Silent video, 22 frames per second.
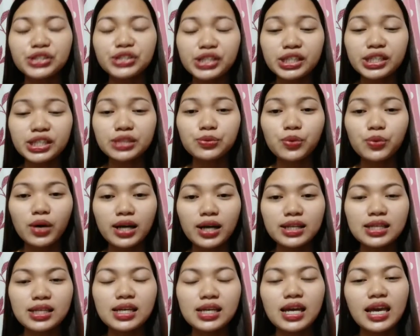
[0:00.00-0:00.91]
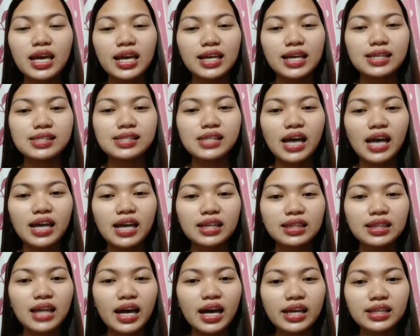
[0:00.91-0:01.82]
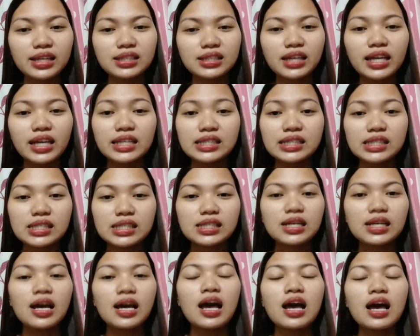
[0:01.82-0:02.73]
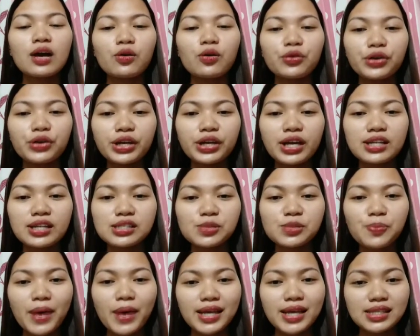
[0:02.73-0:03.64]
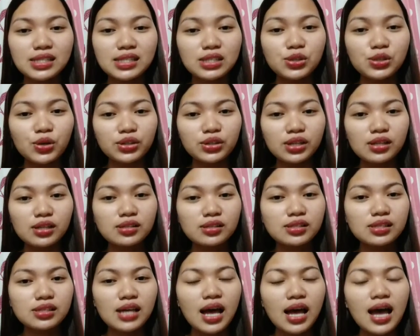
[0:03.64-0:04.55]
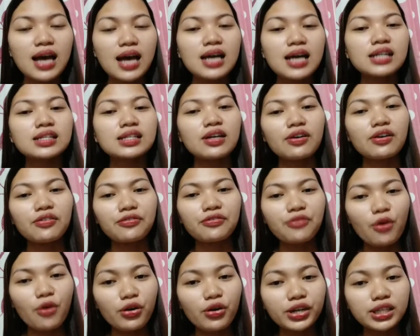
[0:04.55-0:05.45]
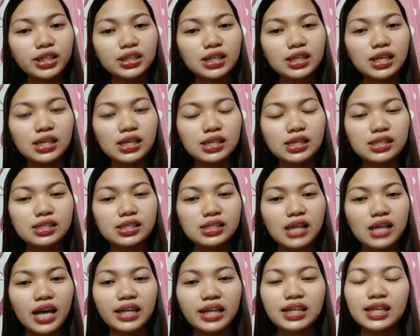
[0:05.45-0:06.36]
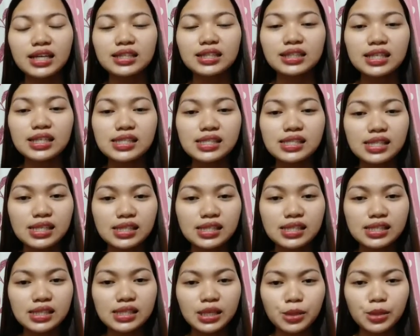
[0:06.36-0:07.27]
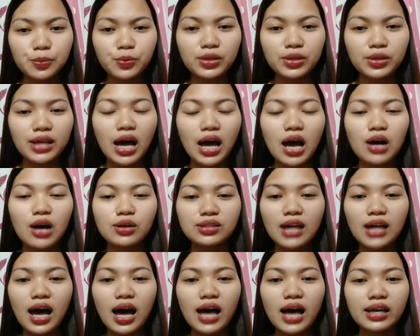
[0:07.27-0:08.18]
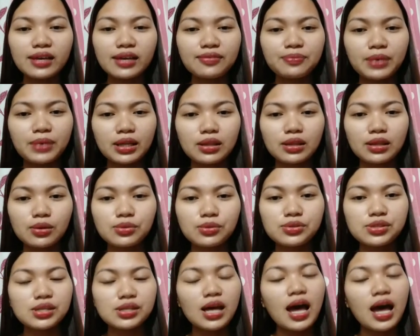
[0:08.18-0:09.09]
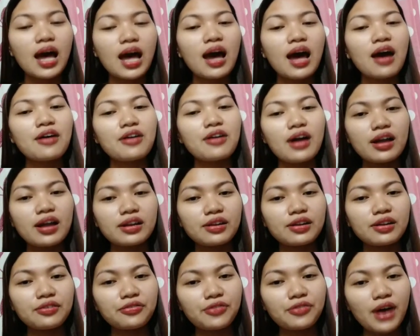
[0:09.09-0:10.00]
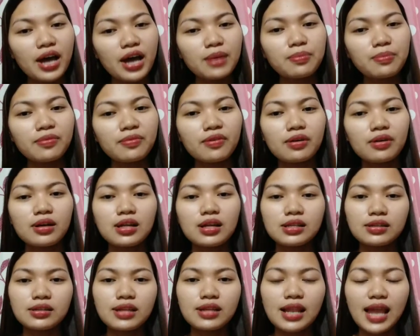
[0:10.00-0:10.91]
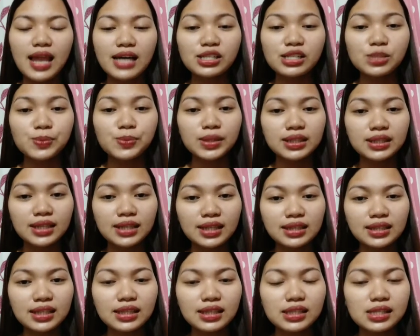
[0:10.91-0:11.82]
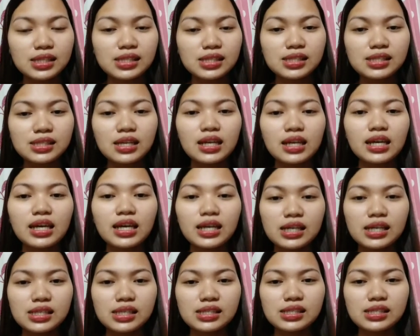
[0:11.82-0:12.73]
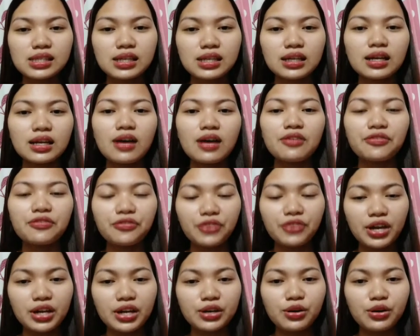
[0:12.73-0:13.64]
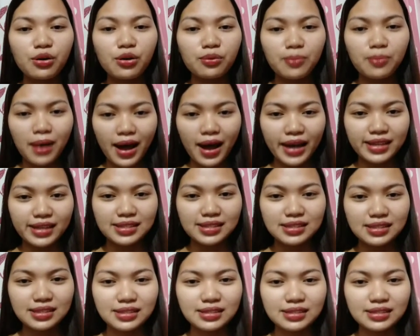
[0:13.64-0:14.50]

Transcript: Third one is I like eating Korean spicy noodles. The fourth is I can easily sleep without hugging pillows. Under 5, the last but not the least, is fear of height.